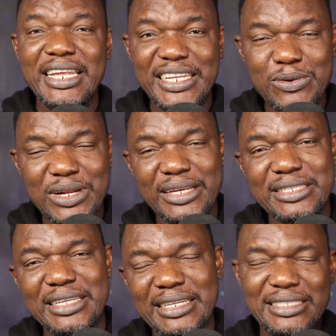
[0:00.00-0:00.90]
and they will now
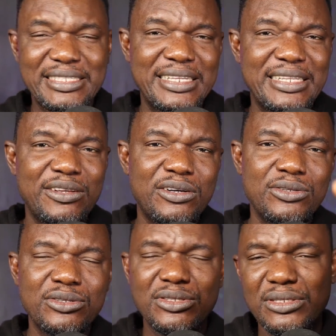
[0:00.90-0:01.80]
start sending all
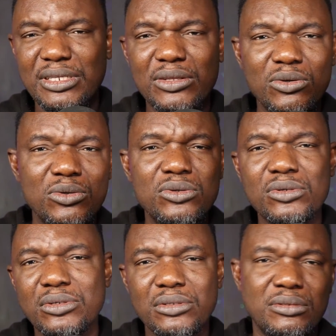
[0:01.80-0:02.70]
those, you know,
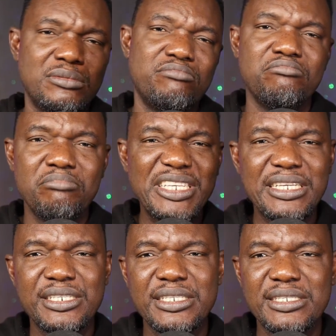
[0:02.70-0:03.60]

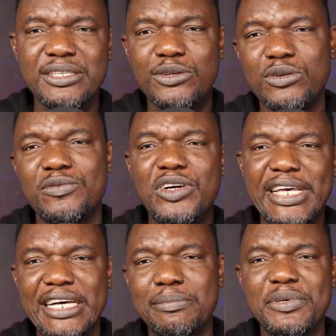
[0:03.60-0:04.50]
messages, you know, for
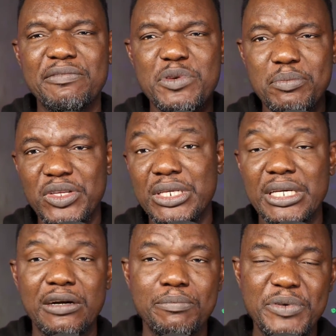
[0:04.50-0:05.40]
help, give me money,
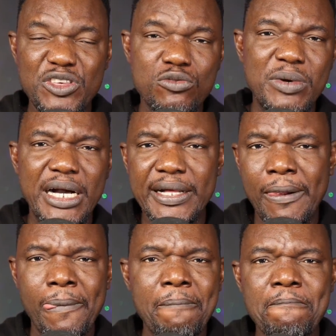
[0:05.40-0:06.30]
I'll pay you back,
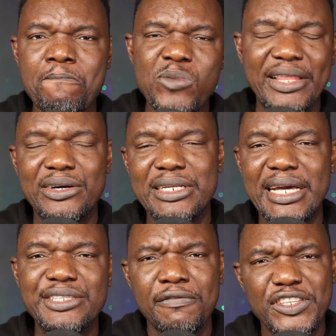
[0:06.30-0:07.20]
and all
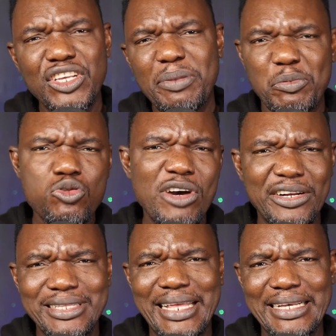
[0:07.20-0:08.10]
that. For some people who are
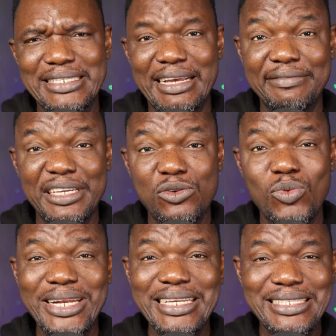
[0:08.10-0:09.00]
not tech savvy,
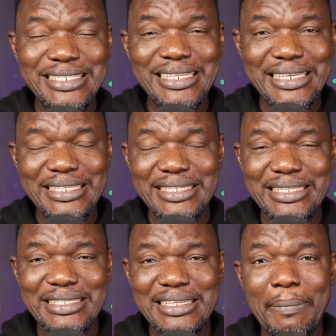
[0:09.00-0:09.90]
when they see this
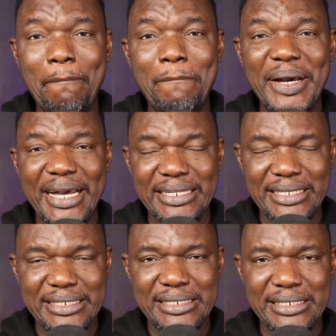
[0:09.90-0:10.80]
thing, they
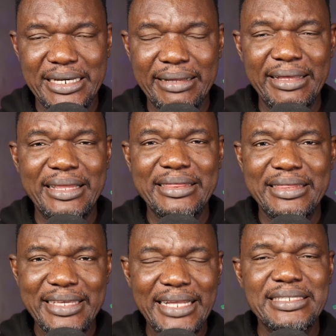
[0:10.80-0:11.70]
panic. And,
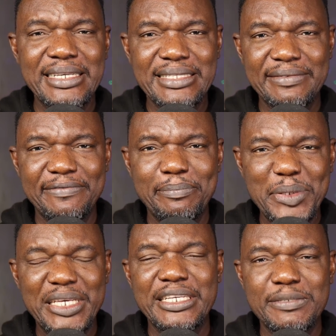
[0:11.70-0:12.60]
and that is the
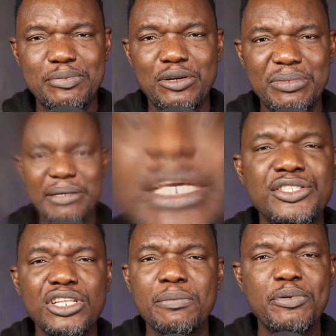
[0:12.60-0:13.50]
biggest problem. It's
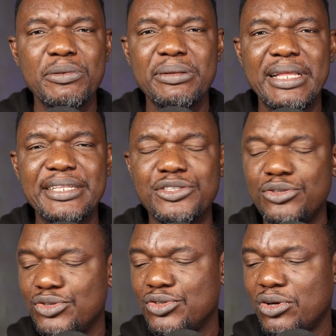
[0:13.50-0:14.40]
not a problem that
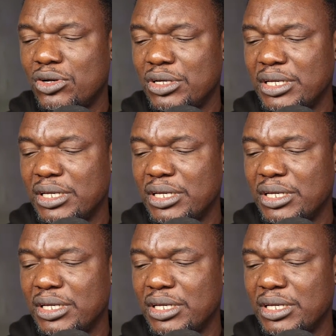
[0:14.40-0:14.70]
you saw